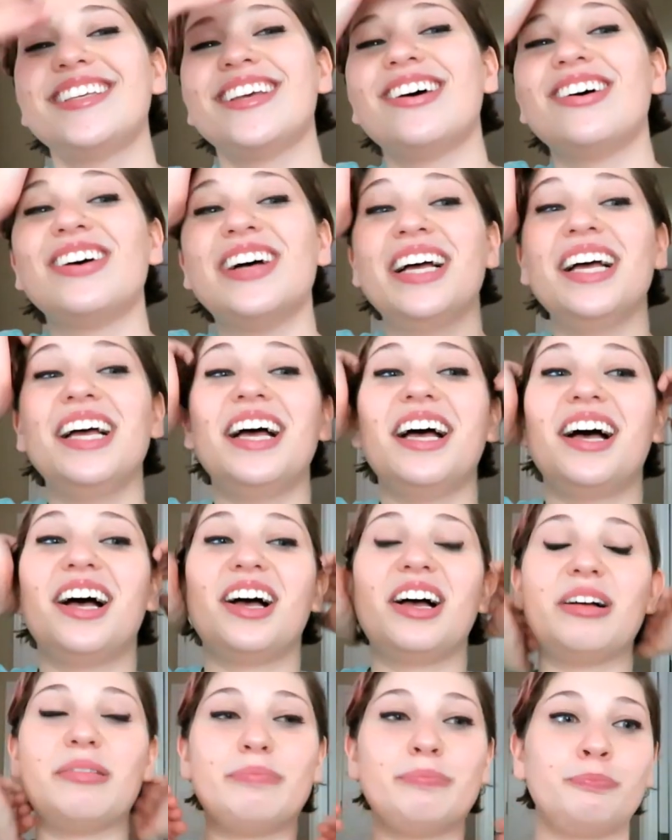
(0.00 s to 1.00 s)
so
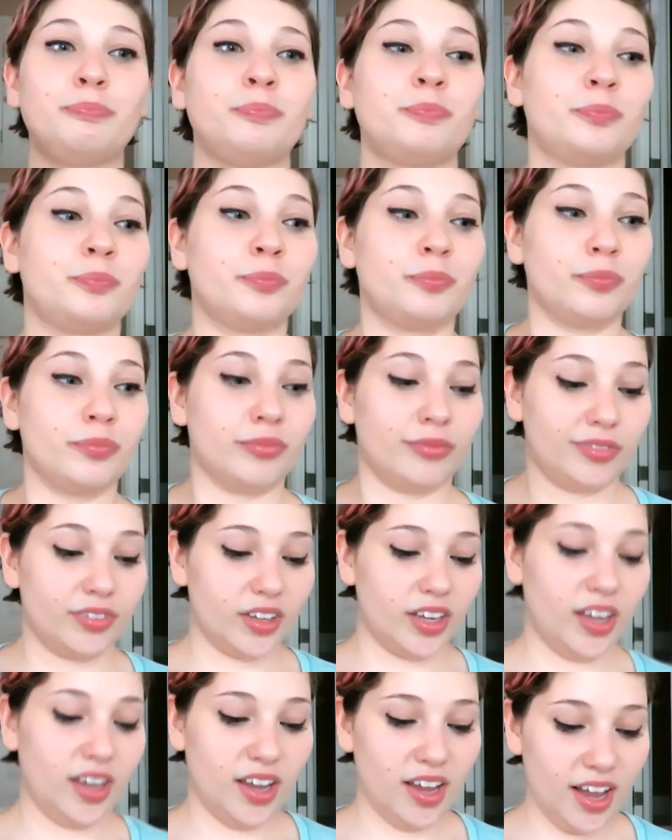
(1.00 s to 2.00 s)
um,
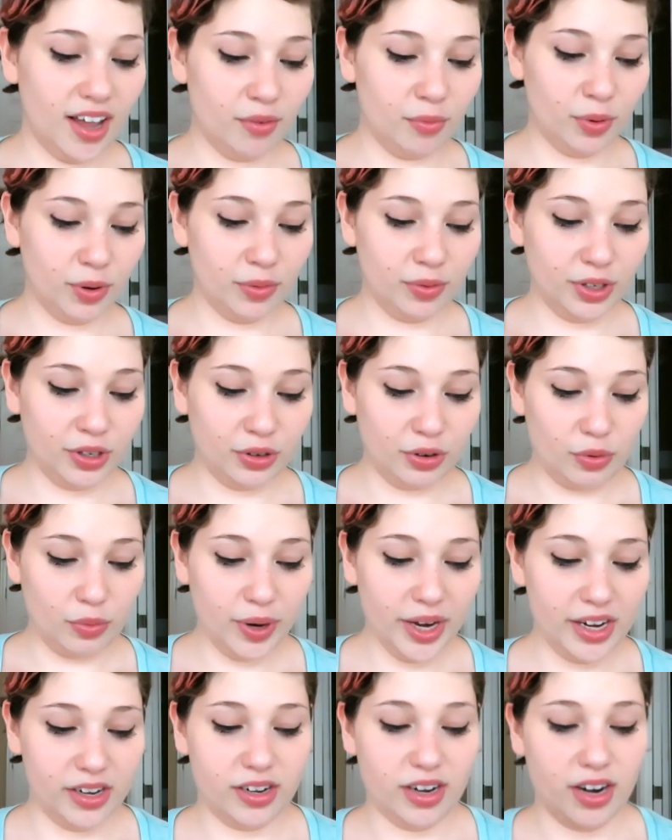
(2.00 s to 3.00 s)
we're you know
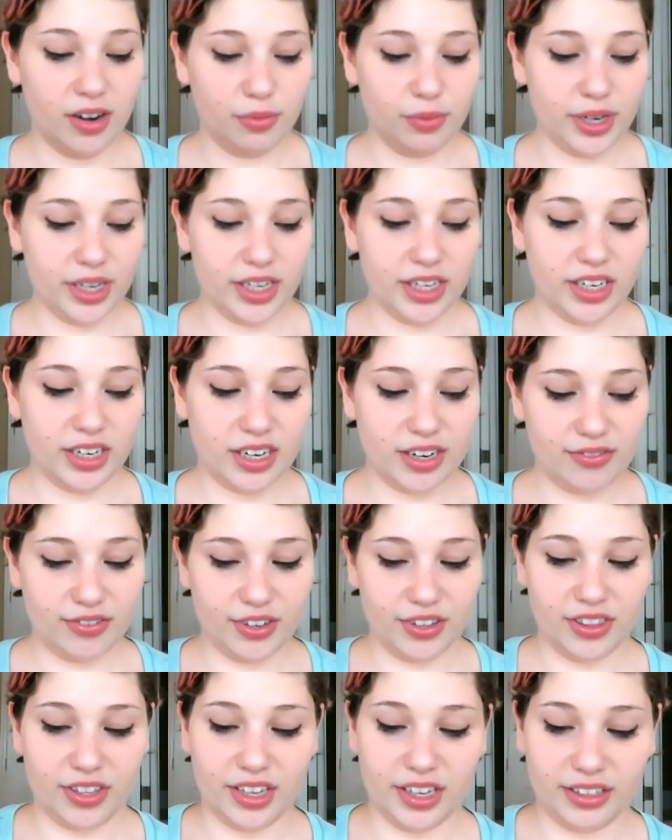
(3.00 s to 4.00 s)
waiting on Winnie and
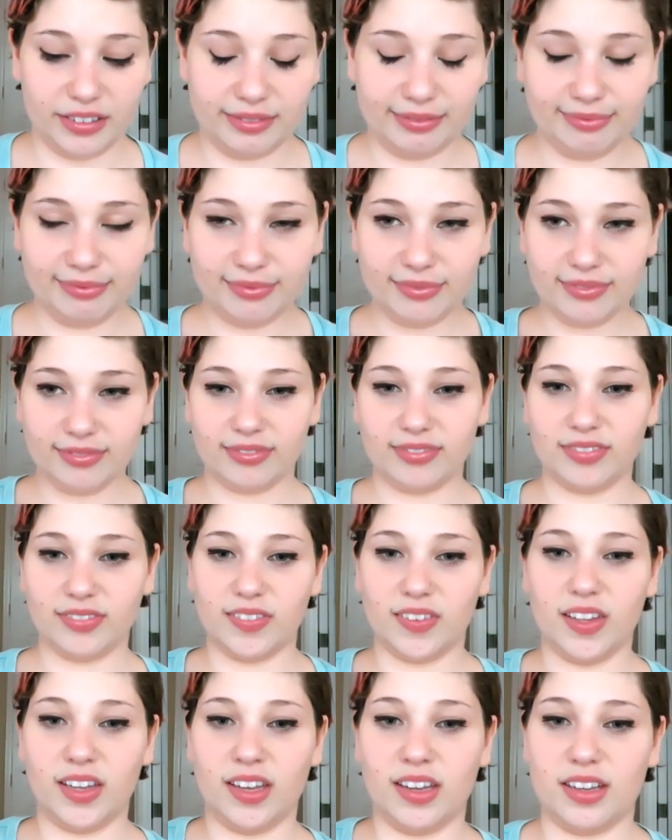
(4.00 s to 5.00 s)
everything,
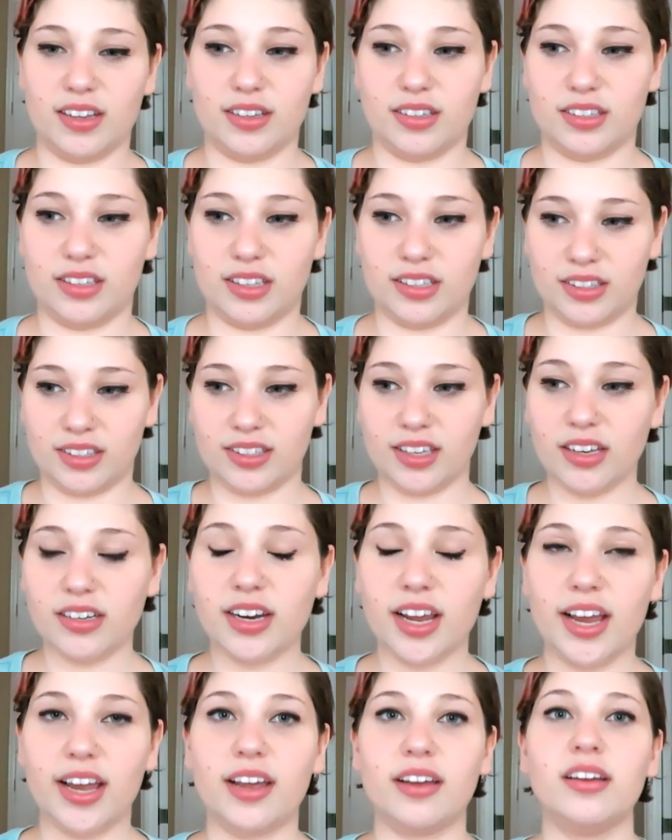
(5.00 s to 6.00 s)
uh,
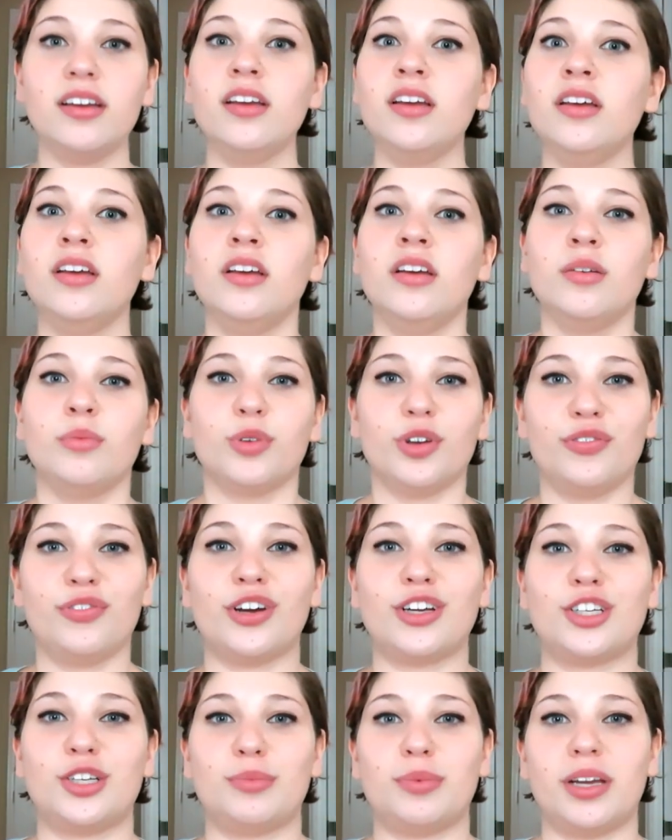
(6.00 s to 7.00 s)
Sunday,
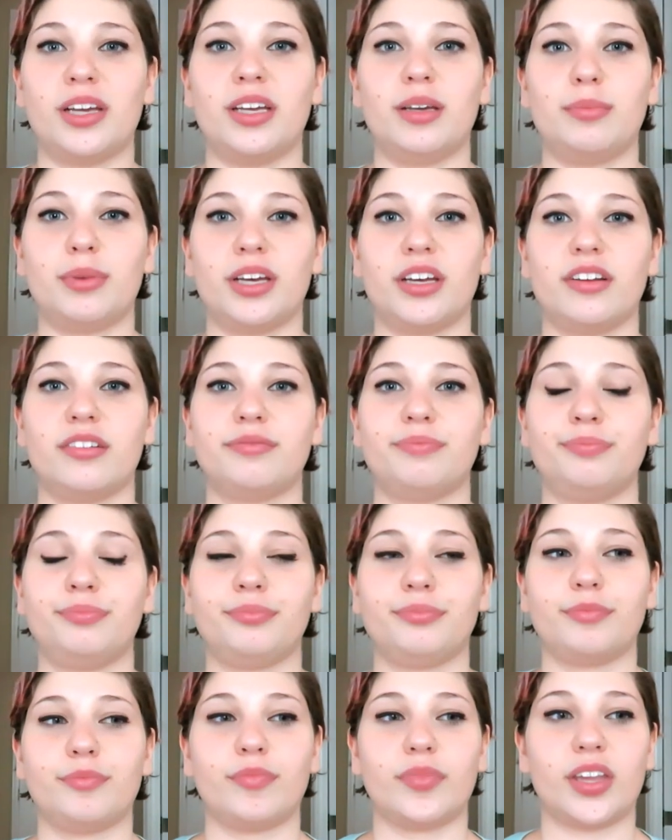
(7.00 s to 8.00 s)
refreshing my email,
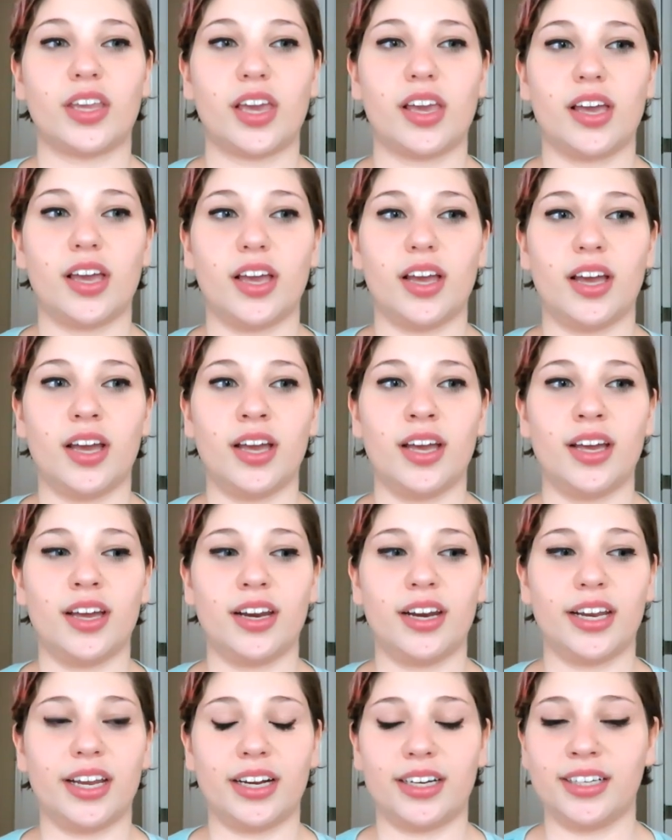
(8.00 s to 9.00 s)

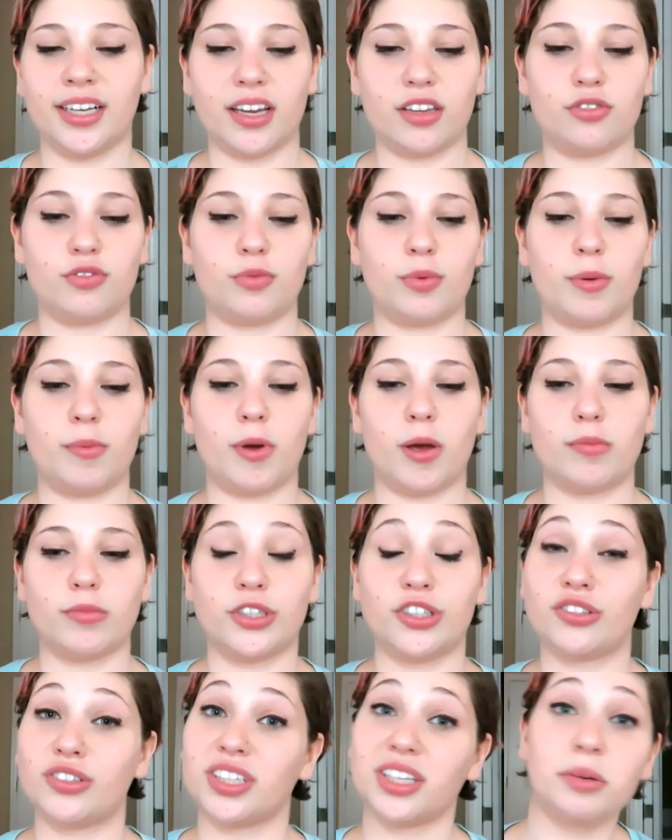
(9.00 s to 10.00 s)
and I get a text from my mom.
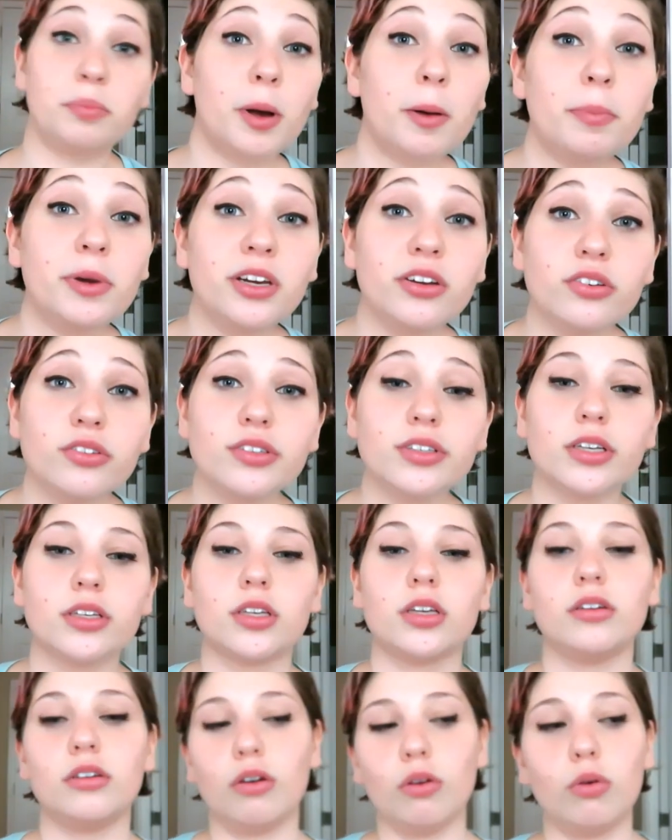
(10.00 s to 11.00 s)
She goes, any puppy news? I
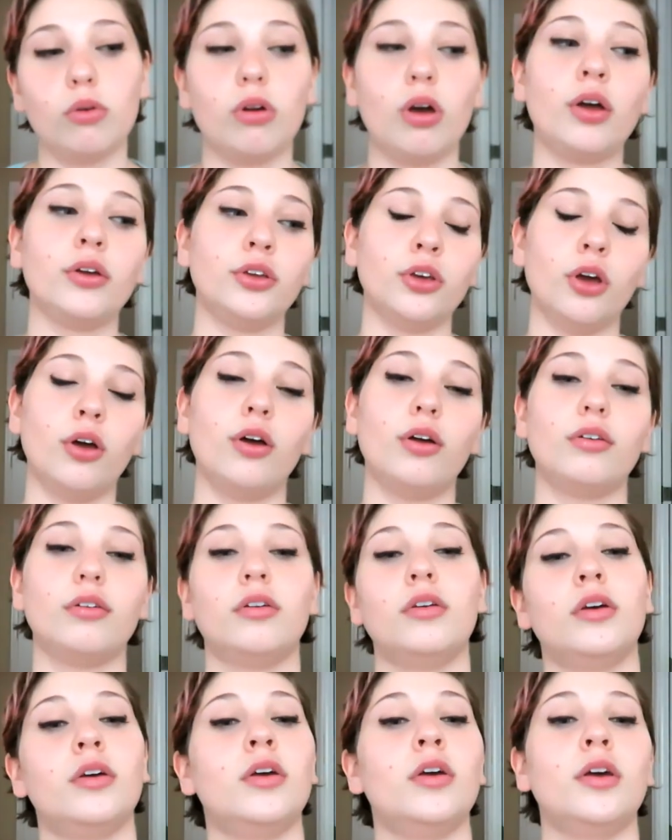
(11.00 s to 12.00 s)
said, no, not yet.